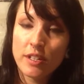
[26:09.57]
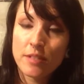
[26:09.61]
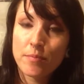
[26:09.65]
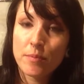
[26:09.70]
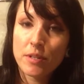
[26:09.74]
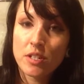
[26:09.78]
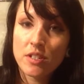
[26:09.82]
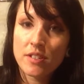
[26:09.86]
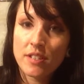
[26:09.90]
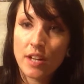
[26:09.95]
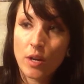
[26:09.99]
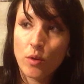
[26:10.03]
as
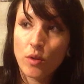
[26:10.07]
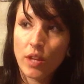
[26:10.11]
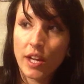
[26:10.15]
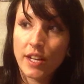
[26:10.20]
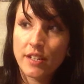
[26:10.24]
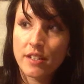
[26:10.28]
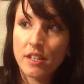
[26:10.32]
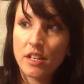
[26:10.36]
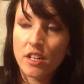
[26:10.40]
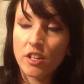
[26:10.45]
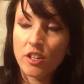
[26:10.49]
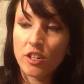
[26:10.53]
much as I would
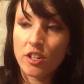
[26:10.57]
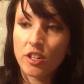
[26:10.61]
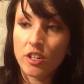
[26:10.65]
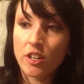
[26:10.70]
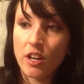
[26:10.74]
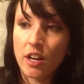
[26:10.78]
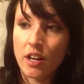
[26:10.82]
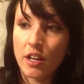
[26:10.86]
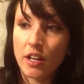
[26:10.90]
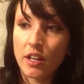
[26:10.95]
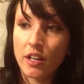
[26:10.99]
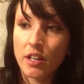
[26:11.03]
like to hear
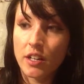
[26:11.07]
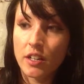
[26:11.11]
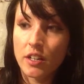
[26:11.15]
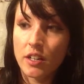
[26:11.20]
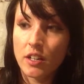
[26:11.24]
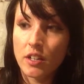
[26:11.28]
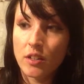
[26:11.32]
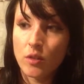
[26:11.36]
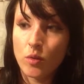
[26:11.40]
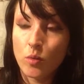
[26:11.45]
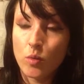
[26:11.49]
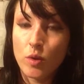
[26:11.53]

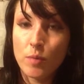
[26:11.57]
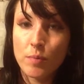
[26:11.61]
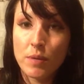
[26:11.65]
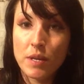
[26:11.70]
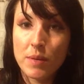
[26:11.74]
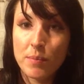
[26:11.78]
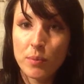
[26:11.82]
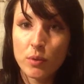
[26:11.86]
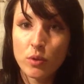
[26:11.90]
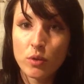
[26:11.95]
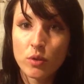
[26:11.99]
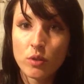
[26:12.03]
what
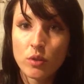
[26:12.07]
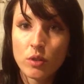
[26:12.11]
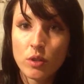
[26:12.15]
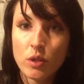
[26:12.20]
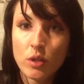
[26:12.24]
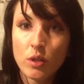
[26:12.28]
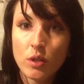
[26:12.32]
people,